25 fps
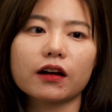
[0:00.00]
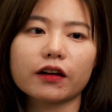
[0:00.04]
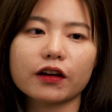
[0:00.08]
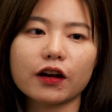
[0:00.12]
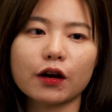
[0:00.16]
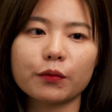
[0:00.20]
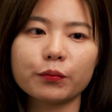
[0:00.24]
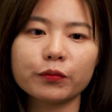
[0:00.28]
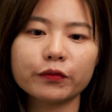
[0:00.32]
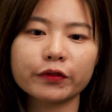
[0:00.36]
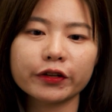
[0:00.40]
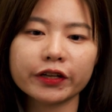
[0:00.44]

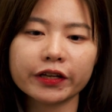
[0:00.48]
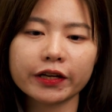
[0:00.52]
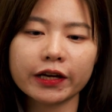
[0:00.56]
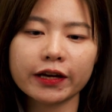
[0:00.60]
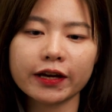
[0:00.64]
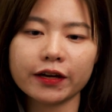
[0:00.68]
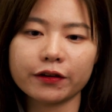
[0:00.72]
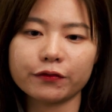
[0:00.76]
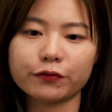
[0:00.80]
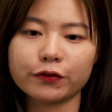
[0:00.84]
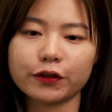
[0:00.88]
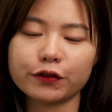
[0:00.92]

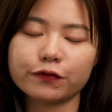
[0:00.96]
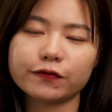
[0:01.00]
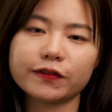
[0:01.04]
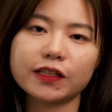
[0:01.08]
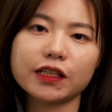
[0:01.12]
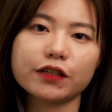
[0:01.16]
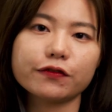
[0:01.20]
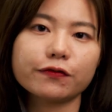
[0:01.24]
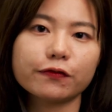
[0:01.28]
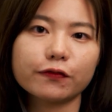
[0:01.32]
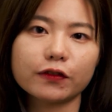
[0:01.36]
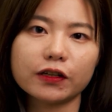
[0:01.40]
communicate with
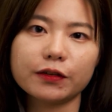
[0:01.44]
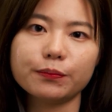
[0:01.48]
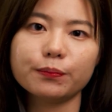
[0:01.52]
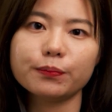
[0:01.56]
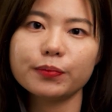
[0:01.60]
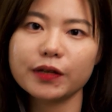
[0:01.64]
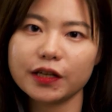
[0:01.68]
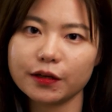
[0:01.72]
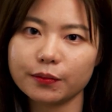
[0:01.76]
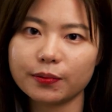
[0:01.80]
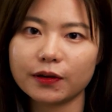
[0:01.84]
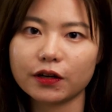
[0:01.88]

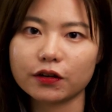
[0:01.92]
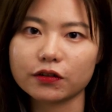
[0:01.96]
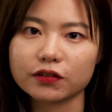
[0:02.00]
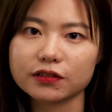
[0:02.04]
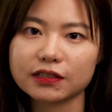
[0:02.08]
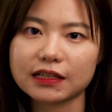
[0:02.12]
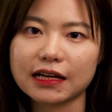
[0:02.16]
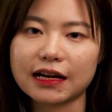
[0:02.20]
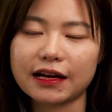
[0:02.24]
different people